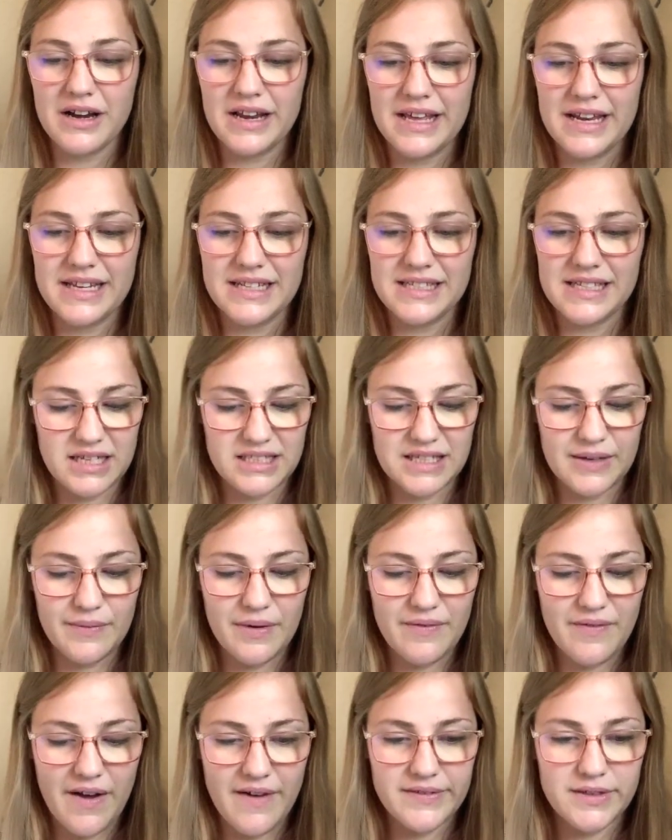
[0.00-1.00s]
It is a
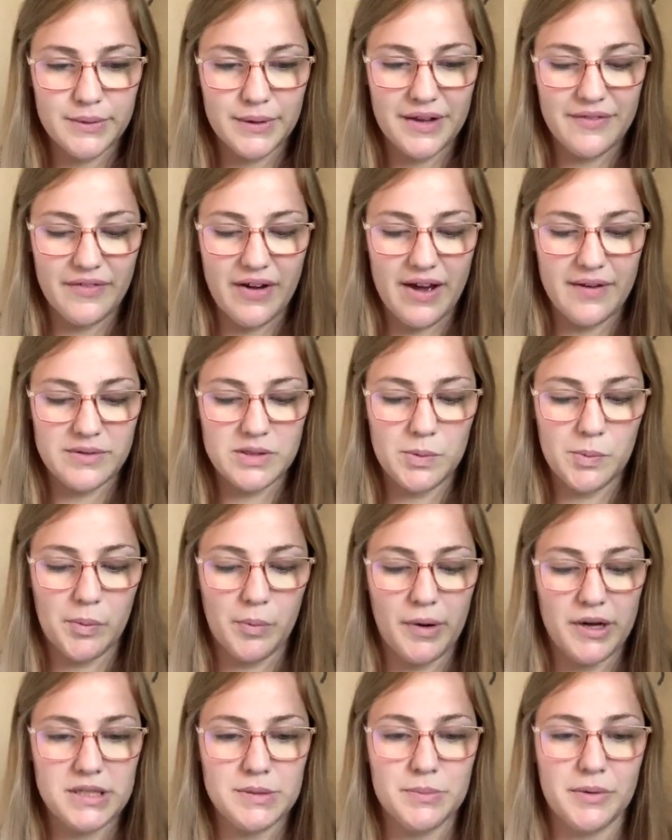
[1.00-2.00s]
75-25
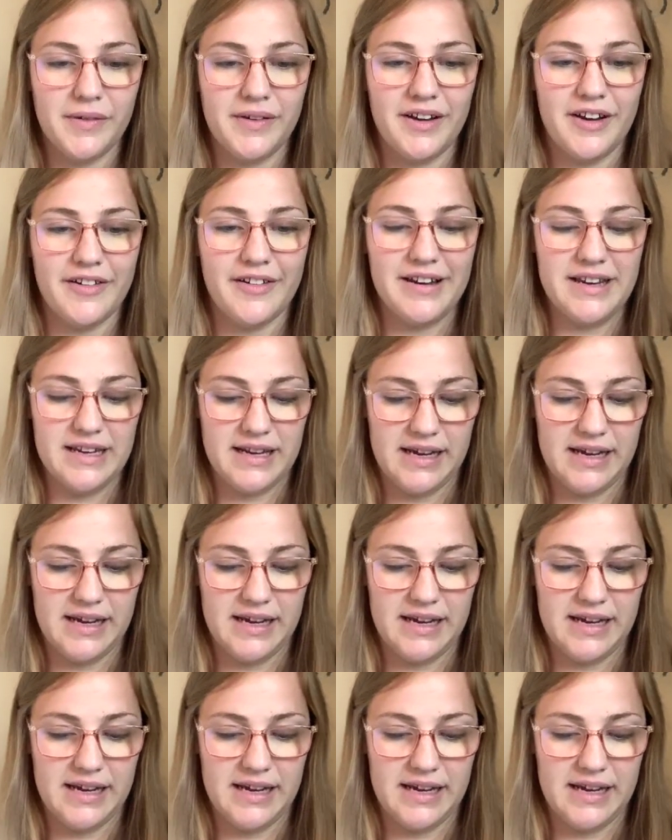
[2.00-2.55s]
superwash merino and